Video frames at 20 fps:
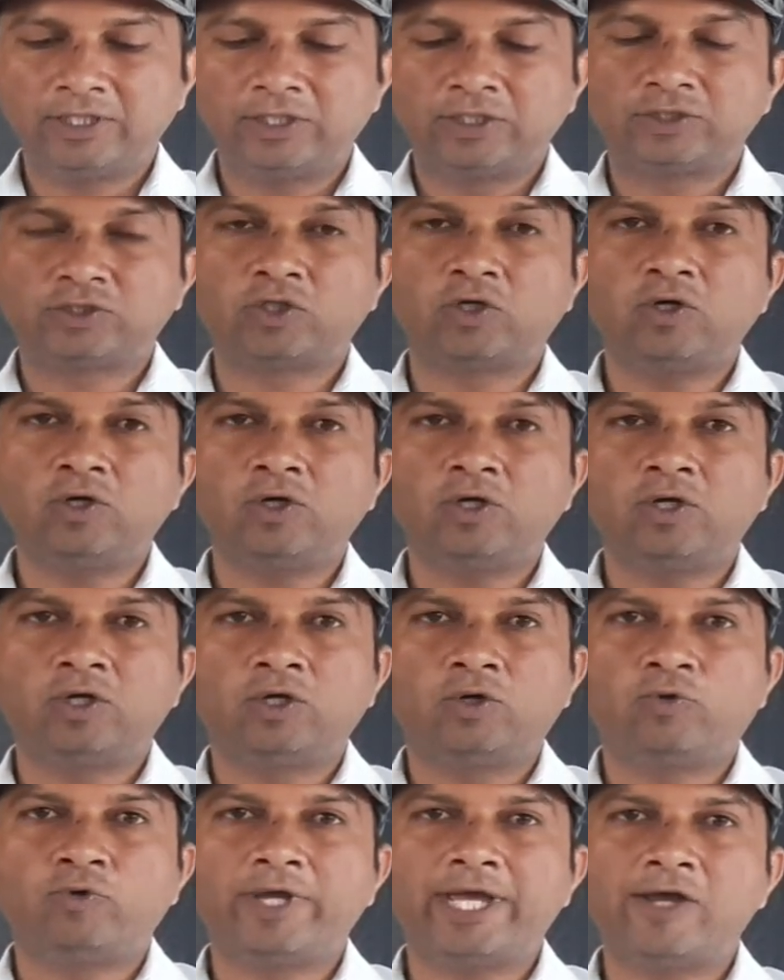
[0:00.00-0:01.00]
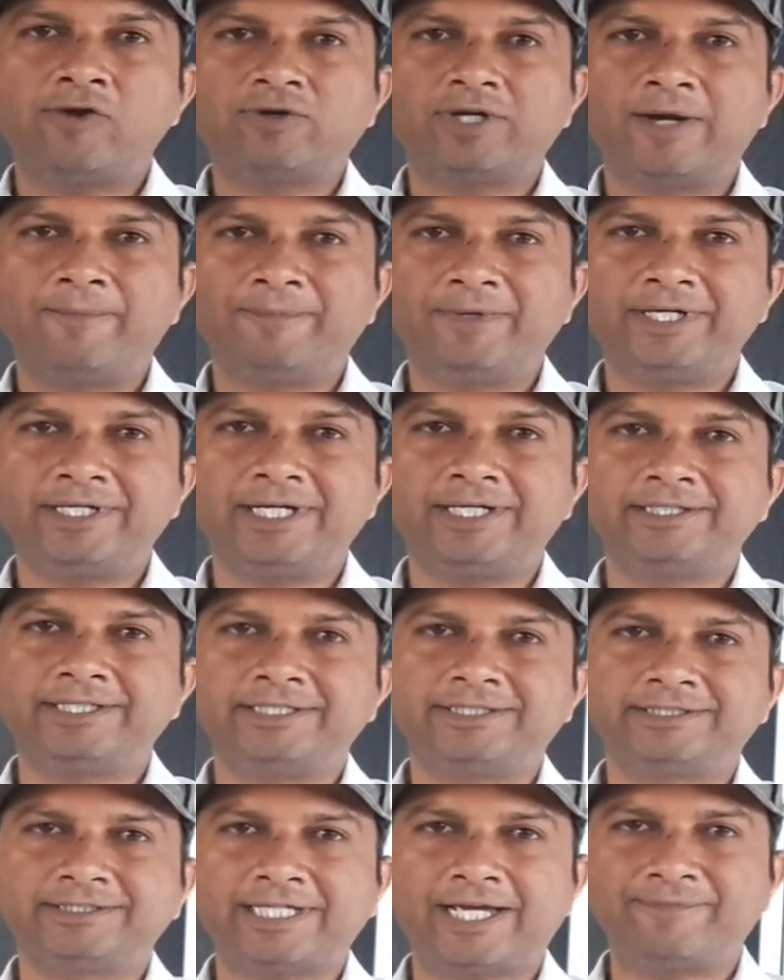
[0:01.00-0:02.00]
So we have completed
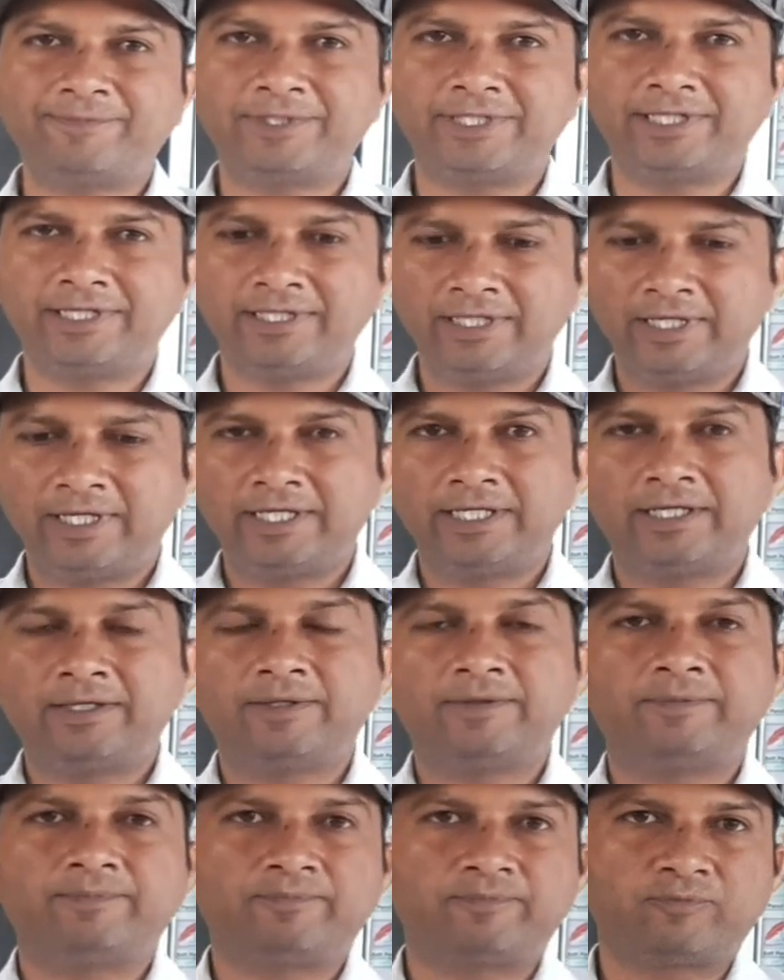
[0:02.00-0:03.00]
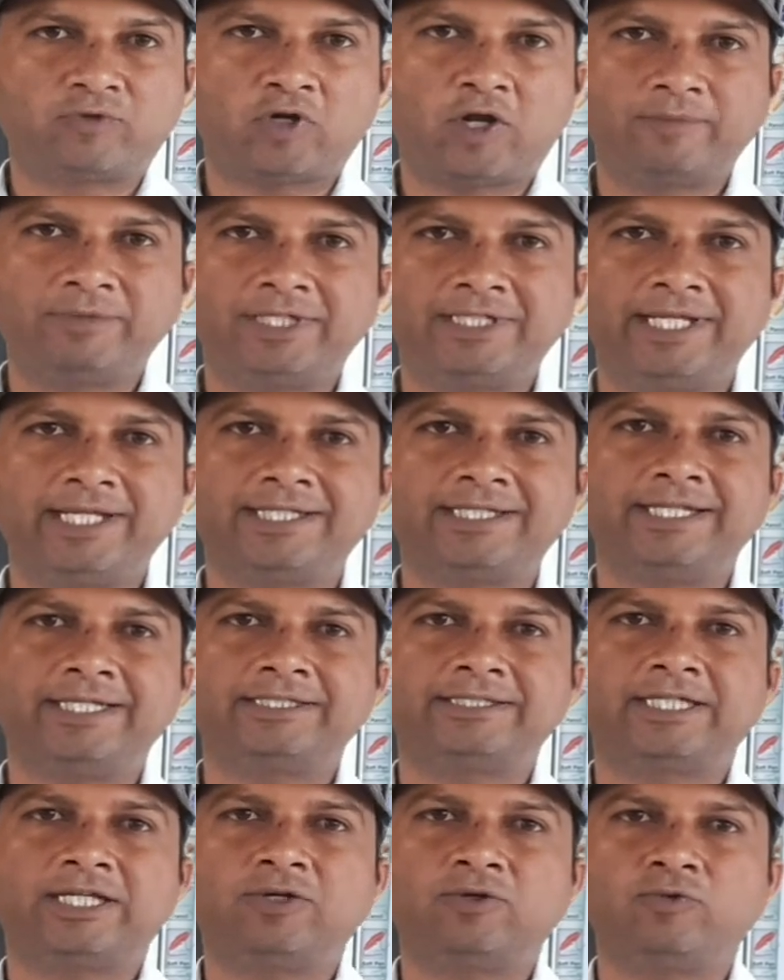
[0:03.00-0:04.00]
this chapter. From the next
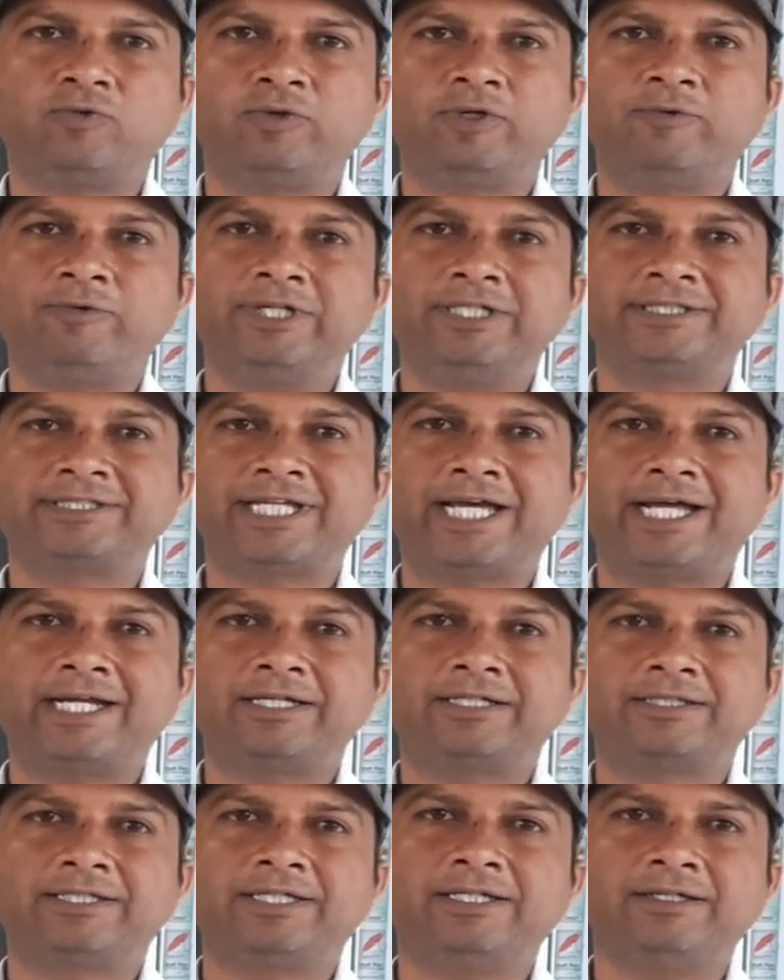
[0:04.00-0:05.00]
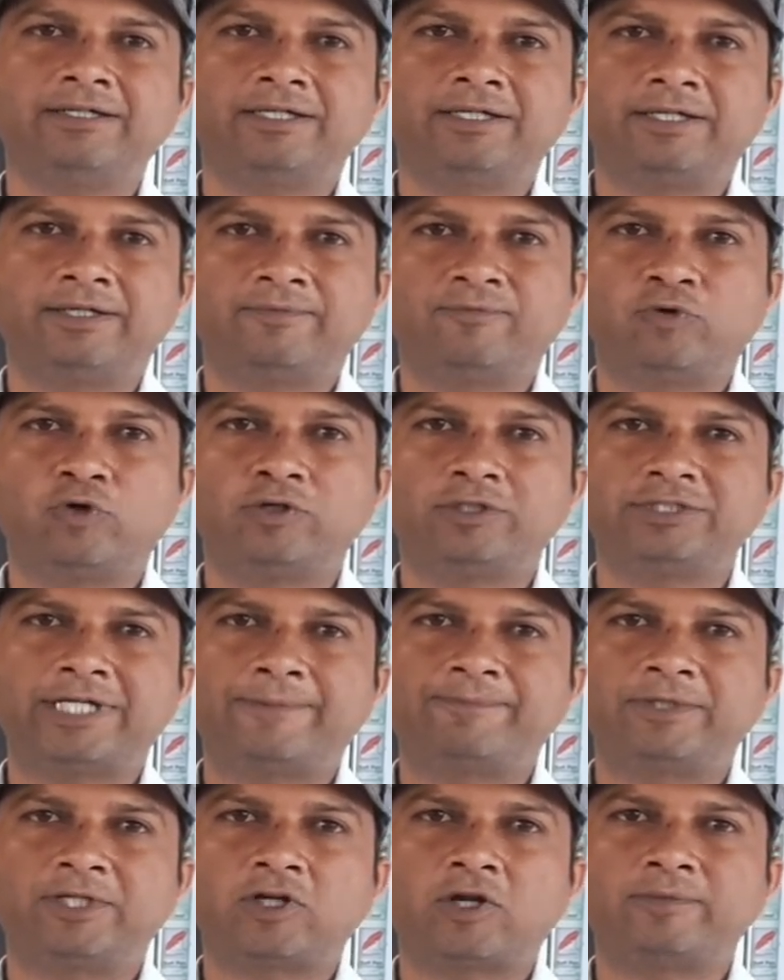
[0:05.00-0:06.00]
lecture, we will start the fourth
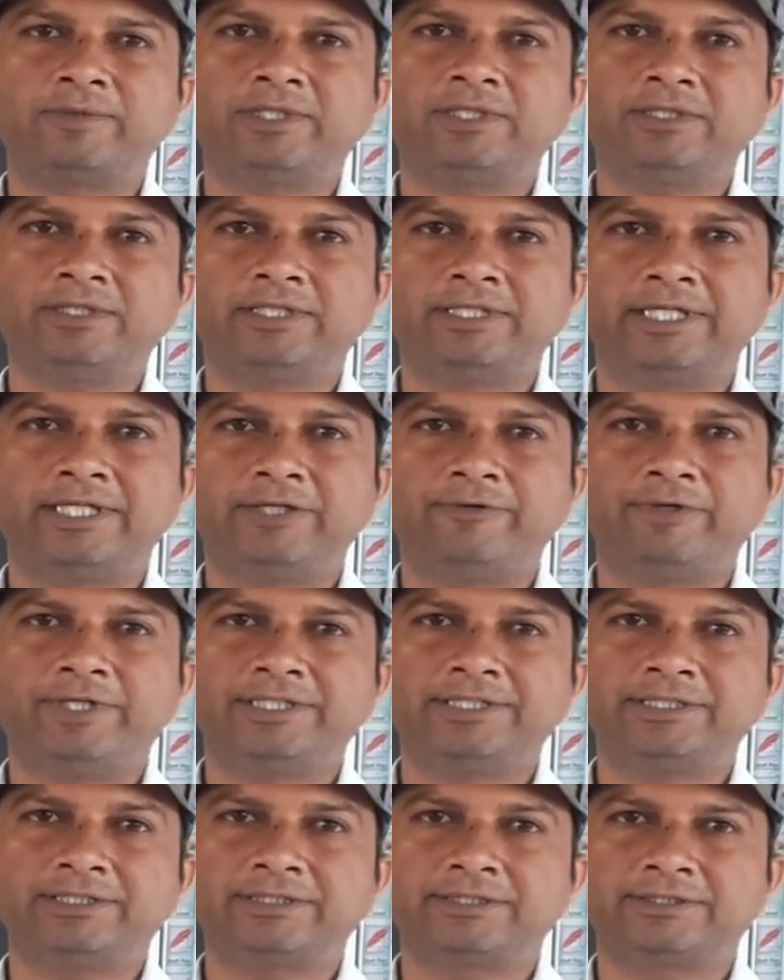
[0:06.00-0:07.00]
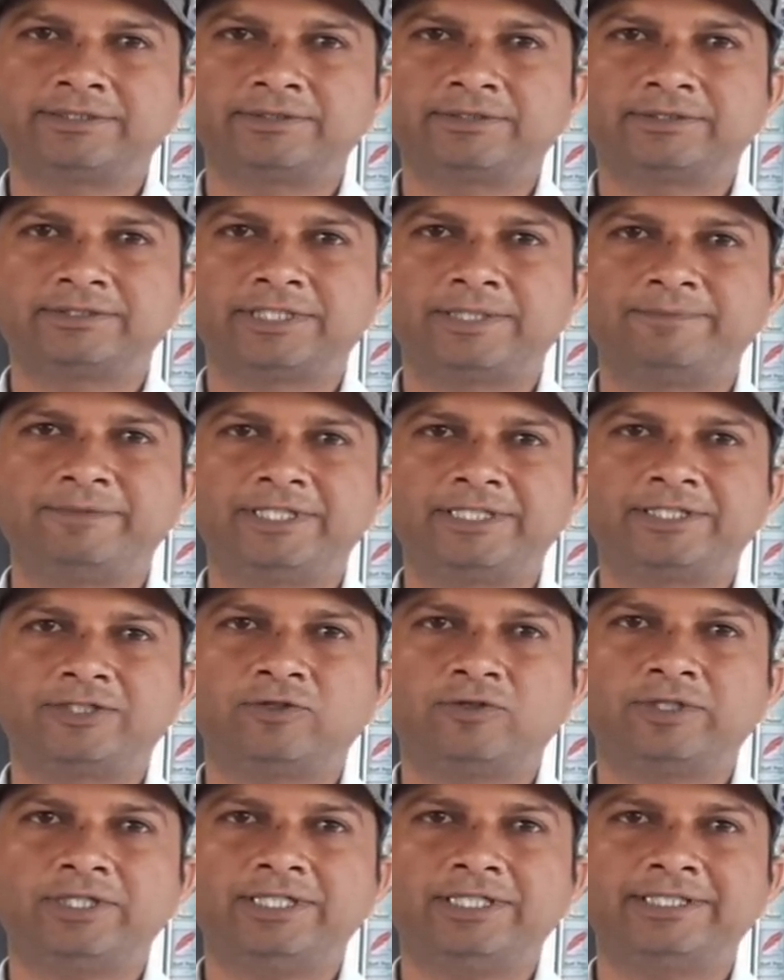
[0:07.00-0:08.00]
chapter of the previous subject.
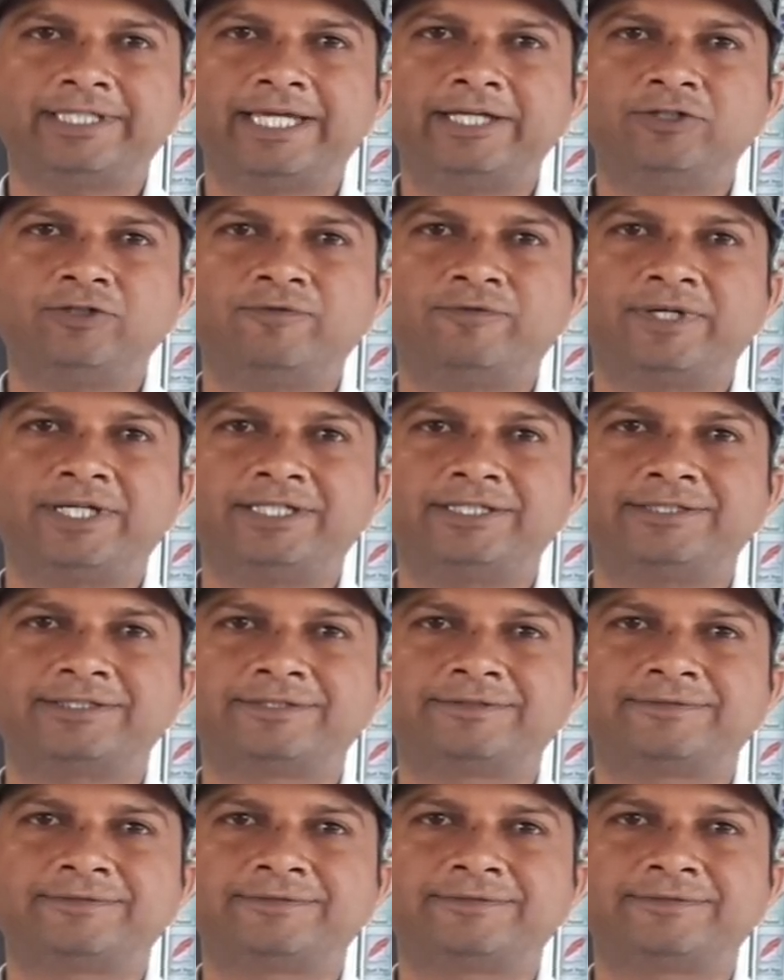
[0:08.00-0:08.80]
Thank you.